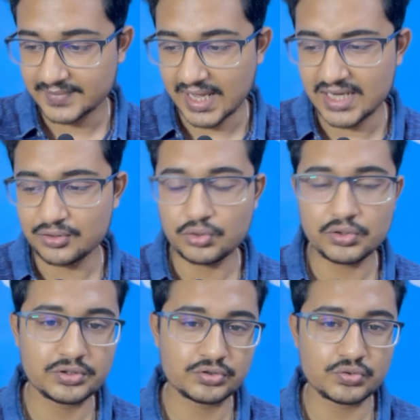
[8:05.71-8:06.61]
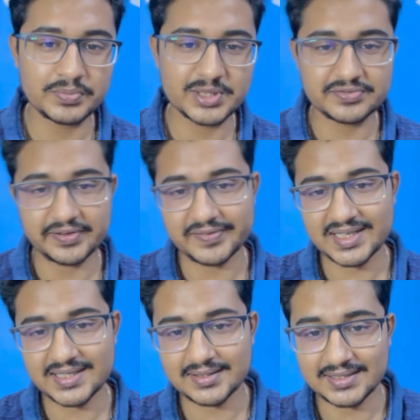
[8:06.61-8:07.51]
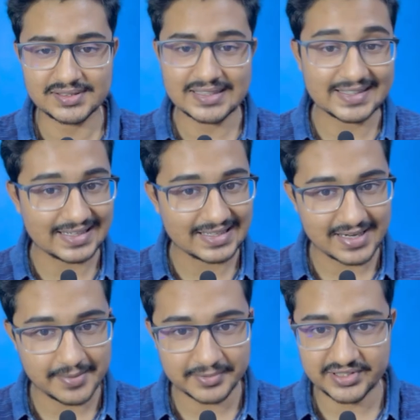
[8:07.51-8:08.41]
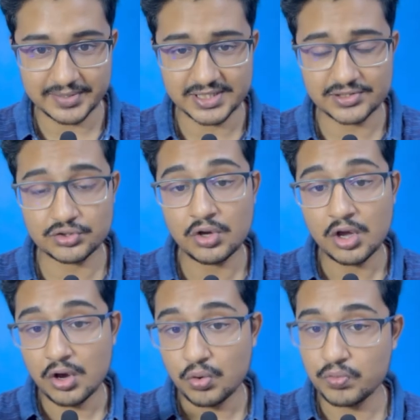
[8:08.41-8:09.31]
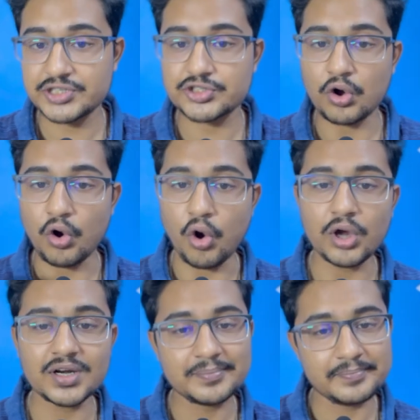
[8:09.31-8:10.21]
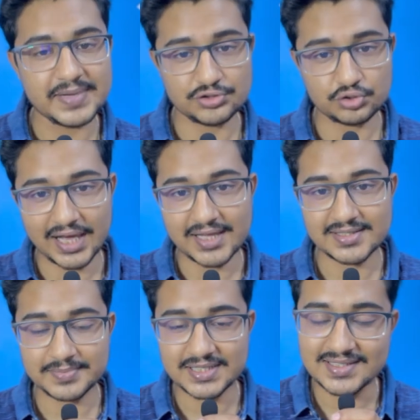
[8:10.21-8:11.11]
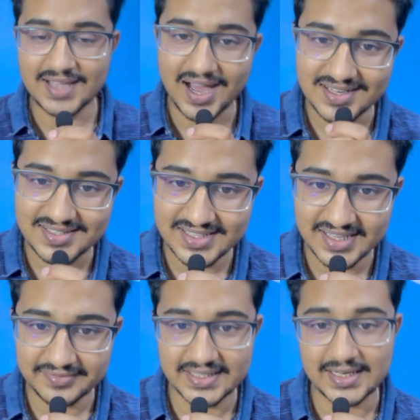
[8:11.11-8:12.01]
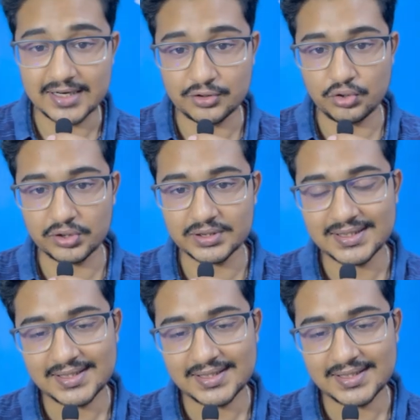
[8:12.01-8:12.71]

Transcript: alcohol too much favorite the delirium tremens which all benzodiazepines are safe in alcohol.